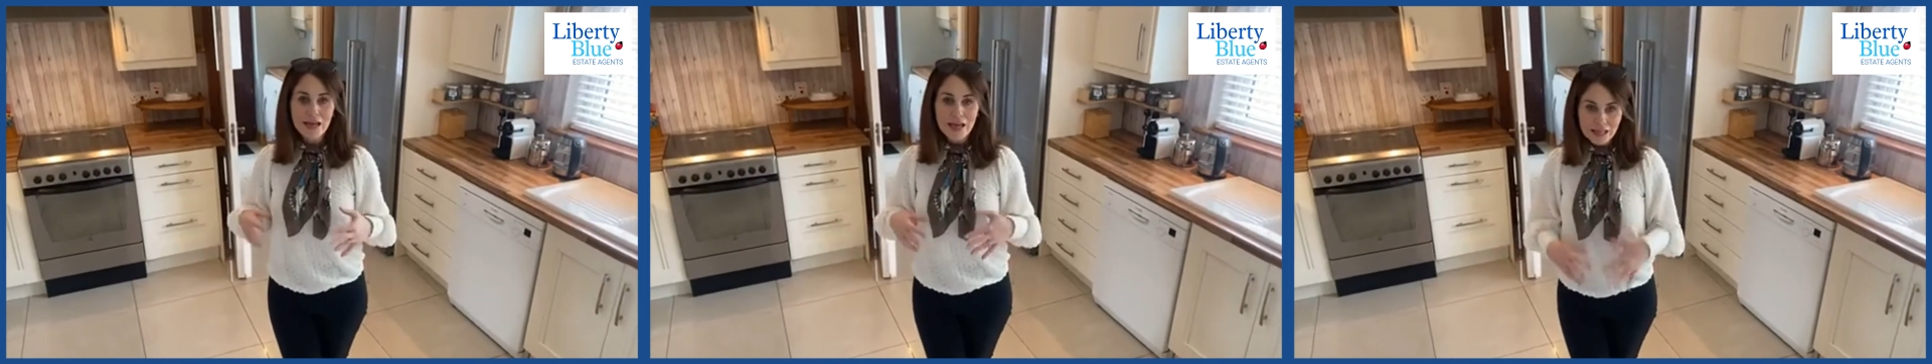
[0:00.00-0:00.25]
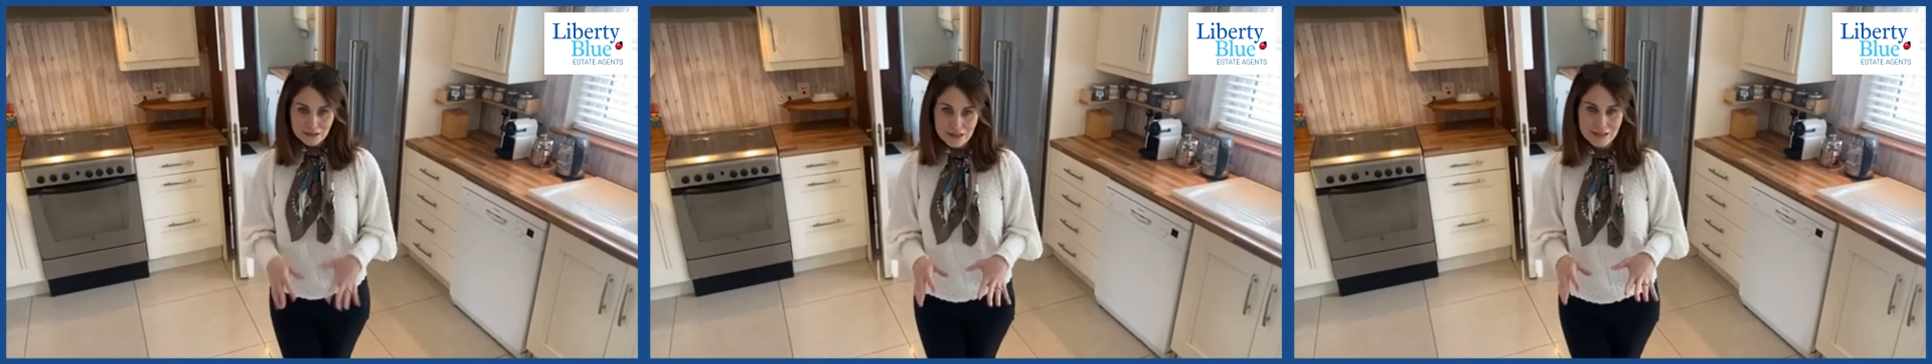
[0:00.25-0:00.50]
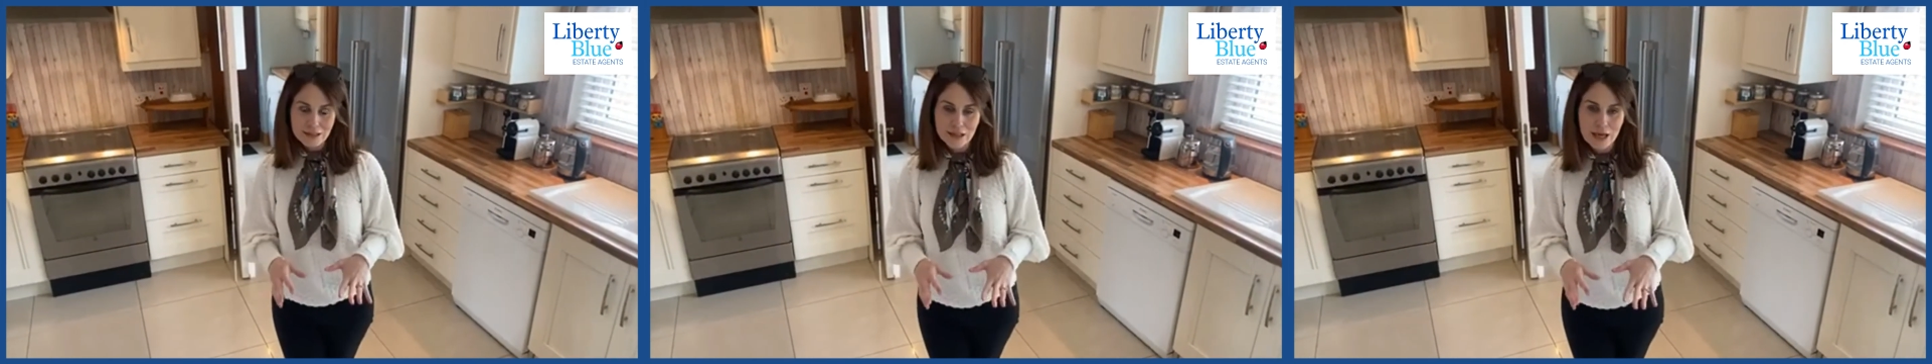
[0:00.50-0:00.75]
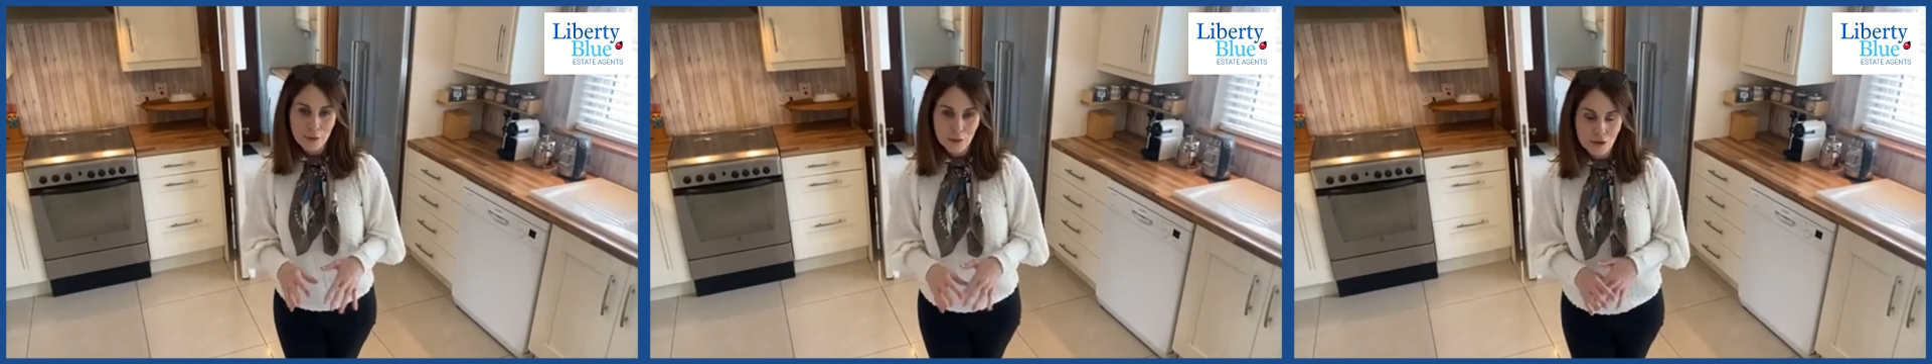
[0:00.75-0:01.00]
in this
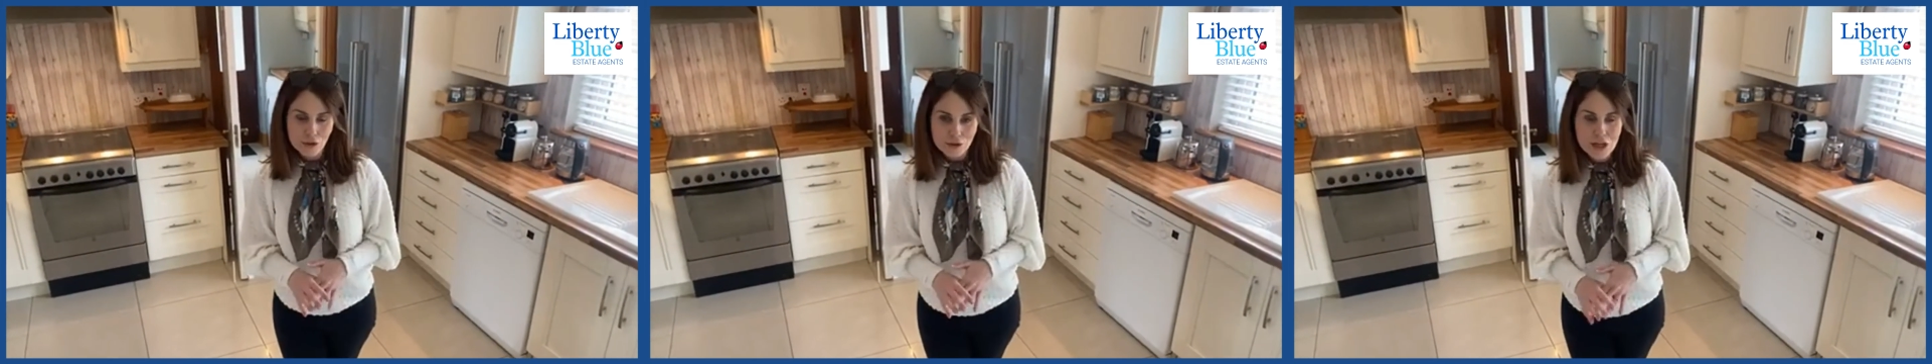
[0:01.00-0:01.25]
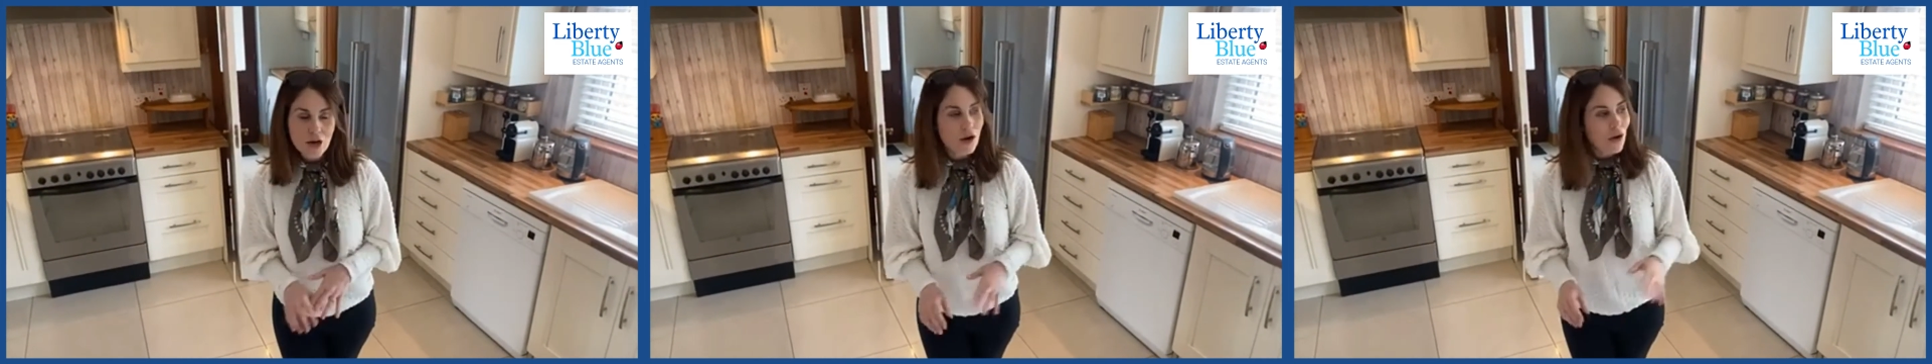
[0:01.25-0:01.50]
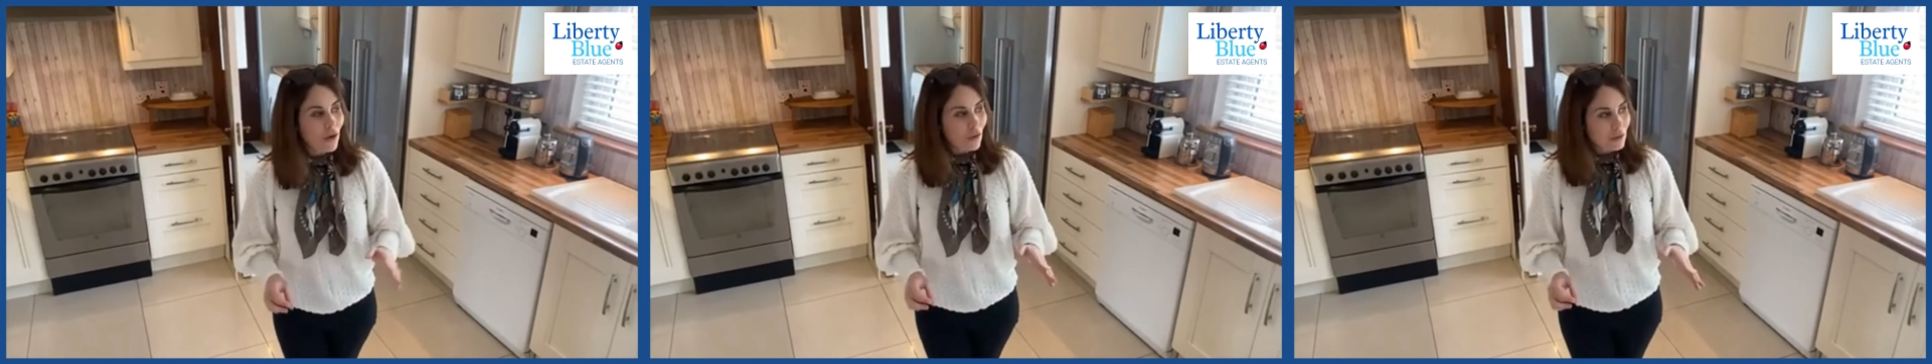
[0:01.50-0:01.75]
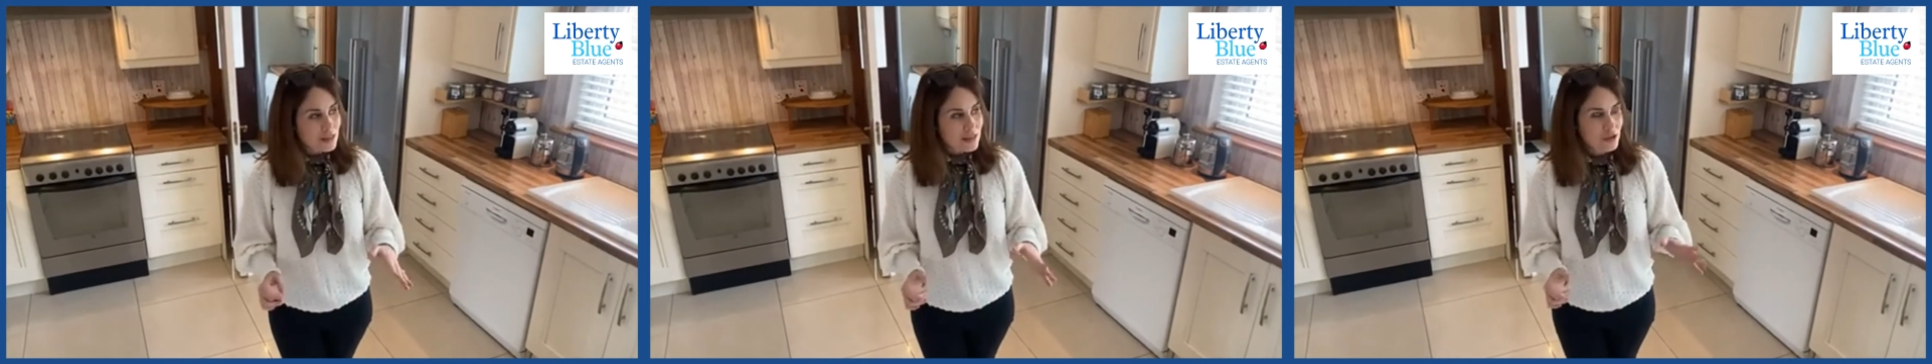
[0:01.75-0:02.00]
neighbourhood.
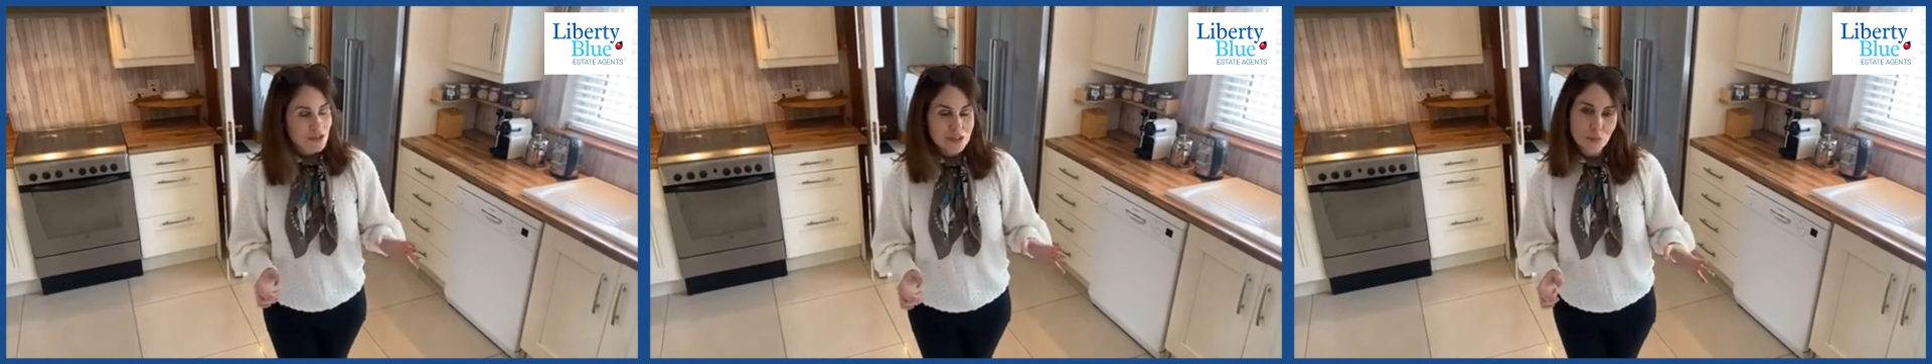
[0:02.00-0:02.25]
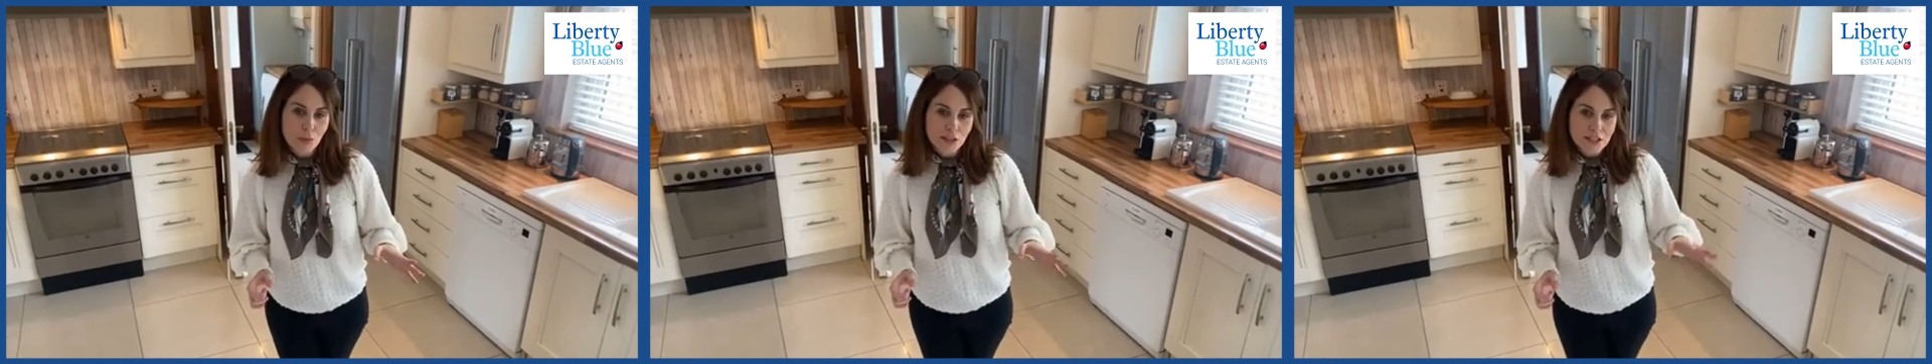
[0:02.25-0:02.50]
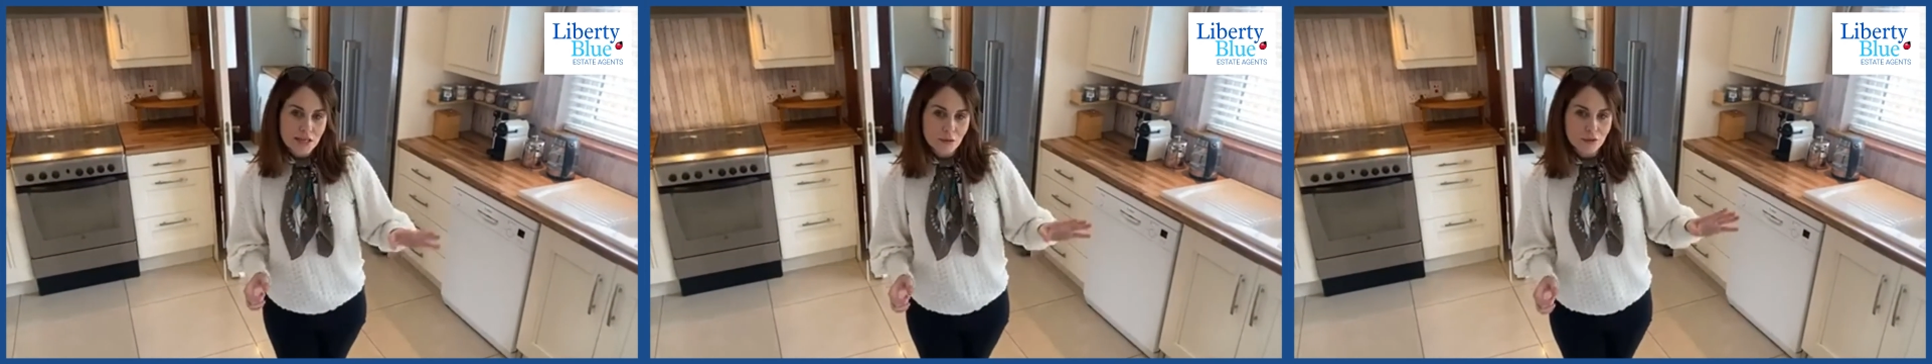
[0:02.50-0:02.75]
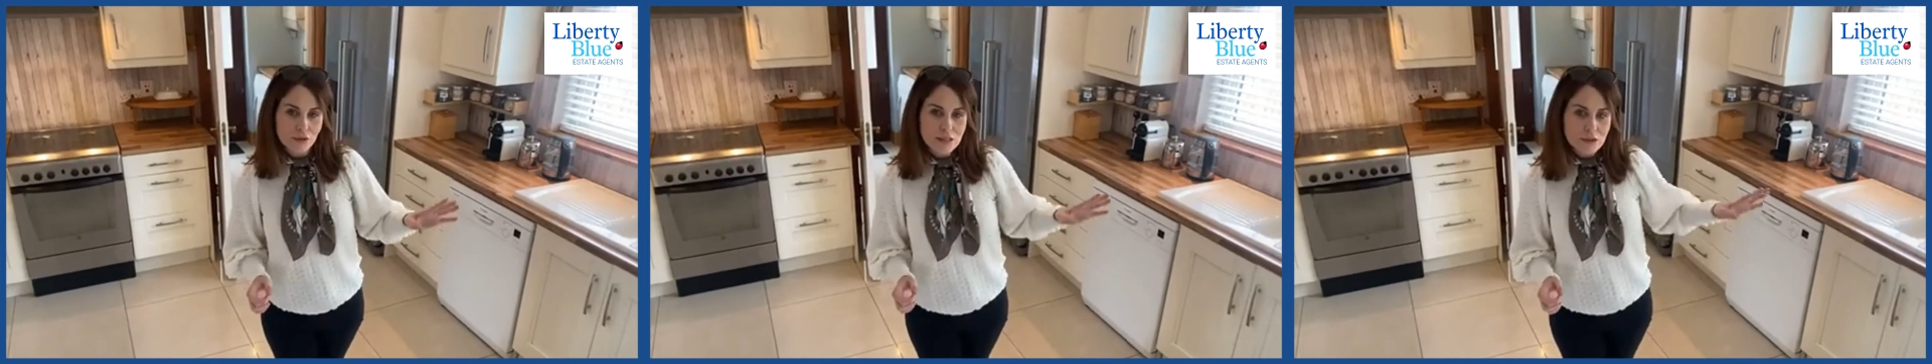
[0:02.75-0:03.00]
Also, just to point out,
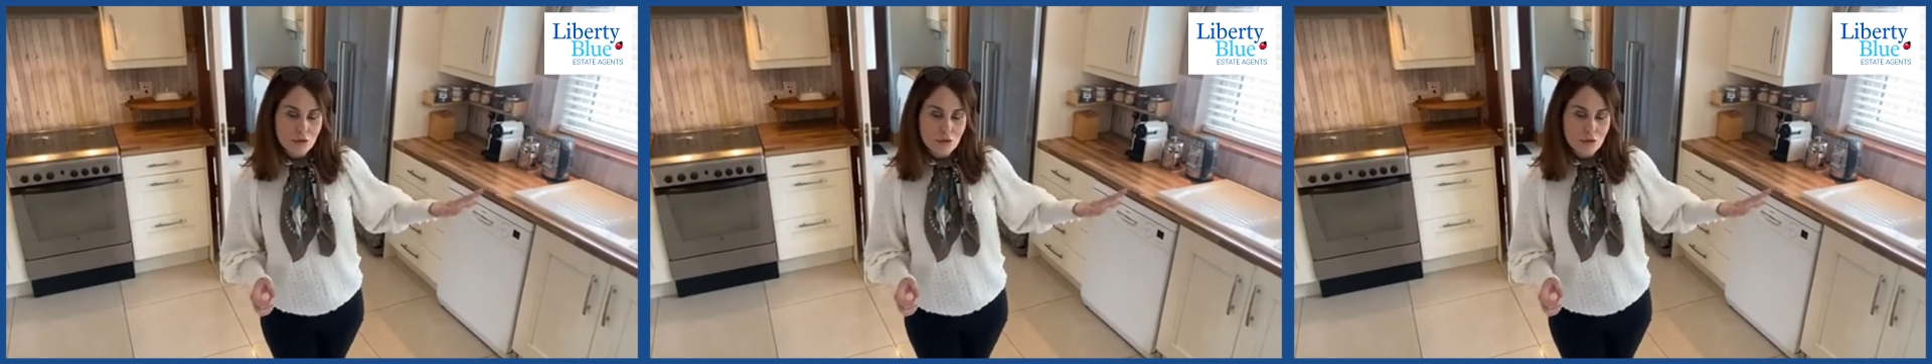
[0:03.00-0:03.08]
there is